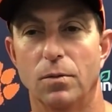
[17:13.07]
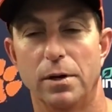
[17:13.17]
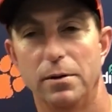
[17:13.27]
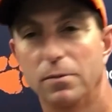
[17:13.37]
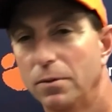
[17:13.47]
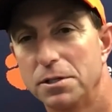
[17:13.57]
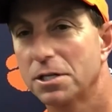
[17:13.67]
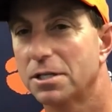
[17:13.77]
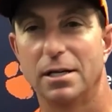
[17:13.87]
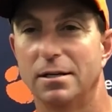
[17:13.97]
We
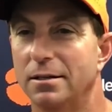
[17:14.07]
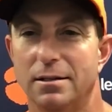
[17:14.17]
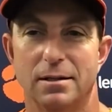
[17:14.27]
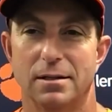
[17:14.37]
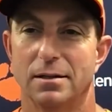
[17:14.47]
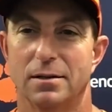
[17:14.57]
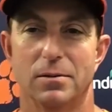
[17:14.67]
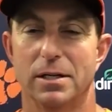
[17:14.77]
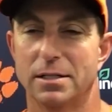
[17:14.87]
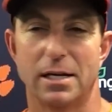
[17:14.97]
just didn't
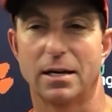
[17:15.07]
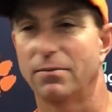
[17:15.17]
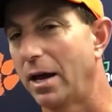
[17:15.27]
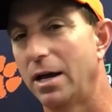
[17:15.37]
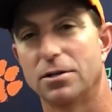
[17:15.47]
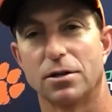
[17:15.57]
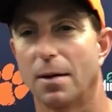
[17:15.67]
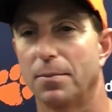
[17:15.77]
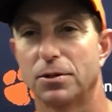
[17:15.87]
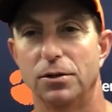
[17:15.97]
take advantage of the
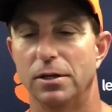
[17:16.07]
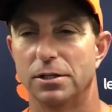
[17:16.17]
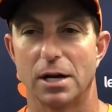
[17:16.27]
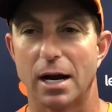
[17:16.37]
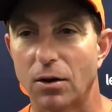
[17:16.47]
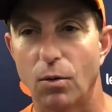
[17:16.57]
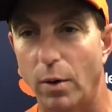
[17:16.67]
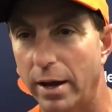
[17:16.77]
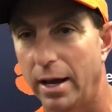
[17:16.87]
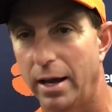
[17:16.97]
opportunities. You're not going to
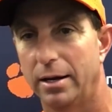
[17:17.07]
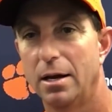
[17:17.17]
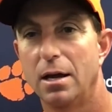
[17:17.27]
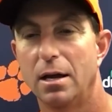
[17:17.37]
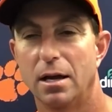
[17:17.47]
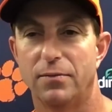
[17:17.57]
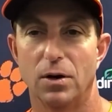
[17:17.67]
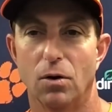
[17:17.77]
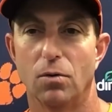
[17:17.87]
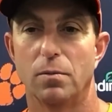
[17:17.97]
win if you
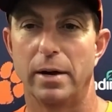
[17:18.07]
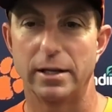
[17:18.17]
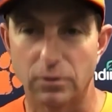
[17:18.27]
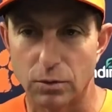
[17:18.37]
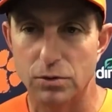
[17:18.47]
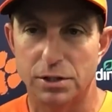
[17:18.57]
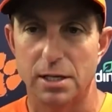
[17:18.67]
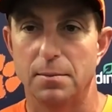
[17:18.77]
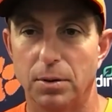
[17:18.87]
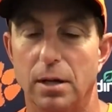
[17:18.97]
don't make the
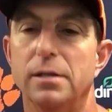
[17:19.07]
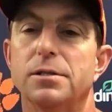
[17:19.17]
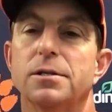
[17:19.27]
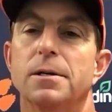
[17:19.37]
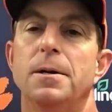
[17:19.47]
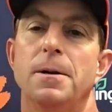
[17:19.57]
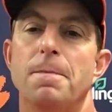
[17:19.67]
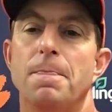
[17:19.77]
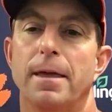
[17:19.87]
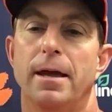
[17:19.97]
routine plays.
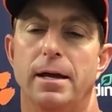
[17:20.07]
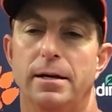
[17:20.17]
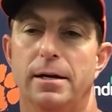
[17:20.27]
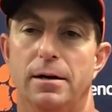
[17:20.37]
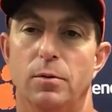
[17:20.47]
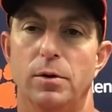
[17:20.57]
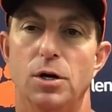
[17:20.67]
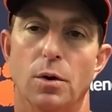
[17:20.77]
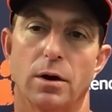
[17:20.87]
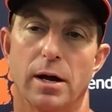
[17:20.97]
And we
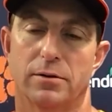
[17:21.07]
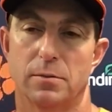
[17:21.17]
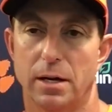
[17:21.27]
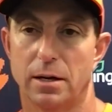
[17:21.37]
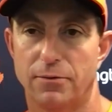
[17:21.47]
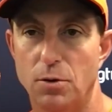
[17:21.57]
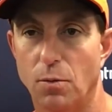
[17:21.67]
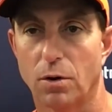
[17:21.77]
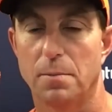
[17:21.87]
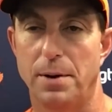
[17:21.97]
knew we were going to have to make a few
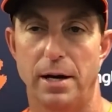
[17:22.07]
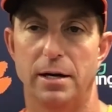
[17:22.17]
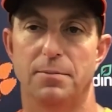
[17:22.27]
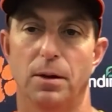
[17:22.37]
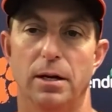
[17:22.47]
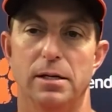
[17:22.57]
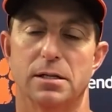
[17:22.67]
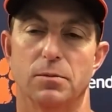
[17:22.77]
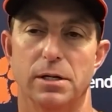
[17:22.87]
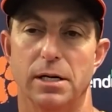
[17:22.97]
more competitive plays
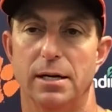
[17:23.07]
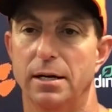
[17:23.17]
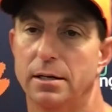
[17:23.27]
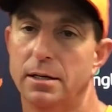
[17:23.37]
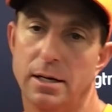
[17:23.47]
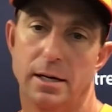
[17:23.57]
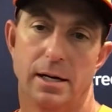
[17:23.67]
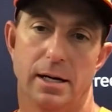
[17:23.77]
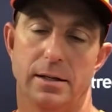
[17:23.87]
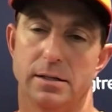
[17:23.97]
than we did
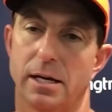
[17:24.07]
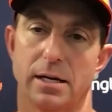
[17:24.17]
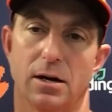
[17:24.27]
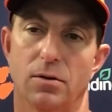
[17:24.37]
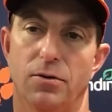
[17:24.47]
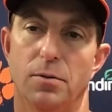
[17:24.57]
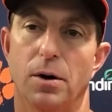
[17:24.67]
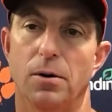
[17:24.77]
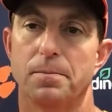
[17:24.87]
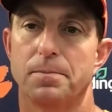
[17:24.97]
and then take care of the
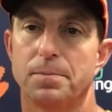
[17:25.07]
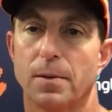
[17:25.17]
football.